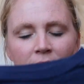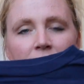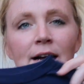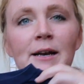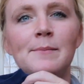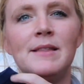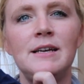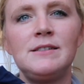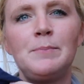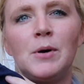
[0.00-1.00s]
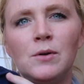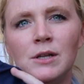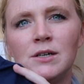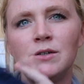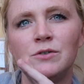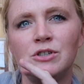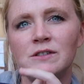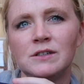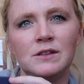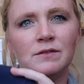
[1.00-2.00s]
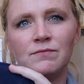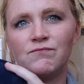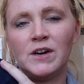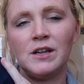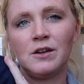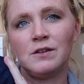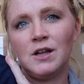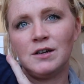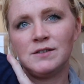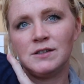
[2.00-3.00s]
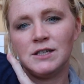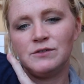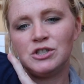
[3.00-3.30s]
I got him this polo, just a regular long sleeve